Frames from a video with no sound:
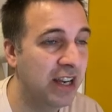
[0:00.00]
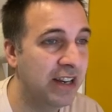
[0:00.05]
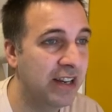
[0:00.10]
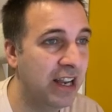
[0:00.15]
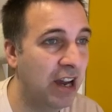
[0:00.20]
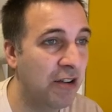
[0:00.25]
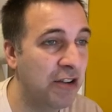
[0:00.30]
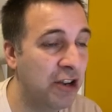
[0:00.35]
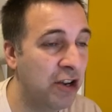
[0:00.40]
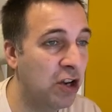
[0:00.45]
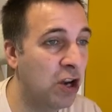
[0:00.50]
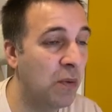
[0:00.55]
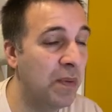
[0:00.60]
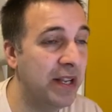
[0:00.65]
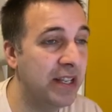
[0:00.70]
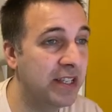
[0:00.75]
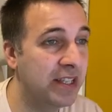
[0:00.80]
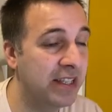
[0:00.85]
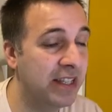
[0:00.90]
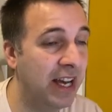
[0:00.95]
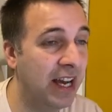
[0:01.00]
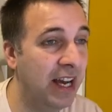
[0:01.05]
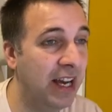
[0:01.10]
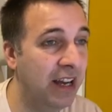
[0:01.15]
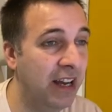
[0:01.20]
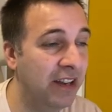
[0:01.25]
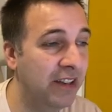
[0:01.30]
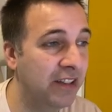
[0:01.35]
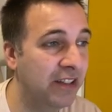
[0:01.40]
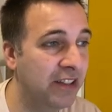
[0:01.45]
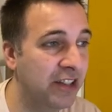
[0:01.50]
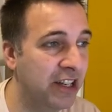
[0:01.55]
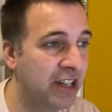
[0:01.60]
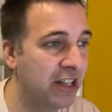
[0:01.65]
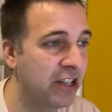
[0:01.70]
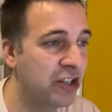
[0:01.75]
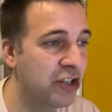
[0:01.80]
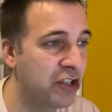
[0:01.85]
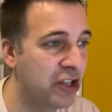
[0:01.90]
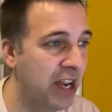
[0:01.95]
Now you go into that and you
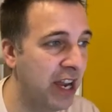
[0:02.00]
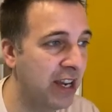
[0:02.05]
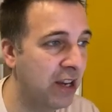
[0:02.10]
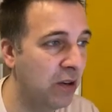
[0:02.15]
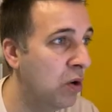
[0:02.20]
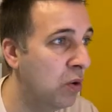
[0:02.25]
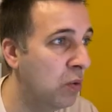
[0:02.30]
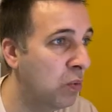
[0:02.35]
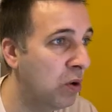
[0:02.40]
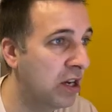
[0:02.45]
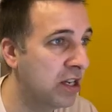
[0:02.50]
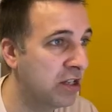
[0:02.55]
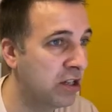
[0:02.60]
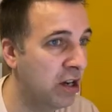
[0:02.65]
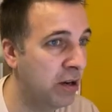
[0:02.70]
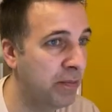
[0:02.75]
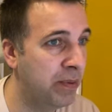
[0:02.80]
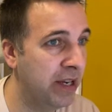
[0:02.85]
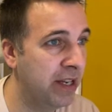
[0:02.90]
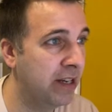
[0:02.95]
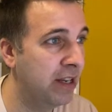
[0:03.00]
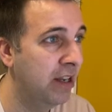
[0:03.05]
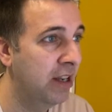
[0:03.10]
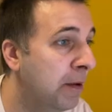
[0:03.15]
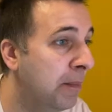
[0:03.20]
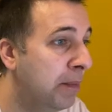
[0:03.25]
can check what is copied.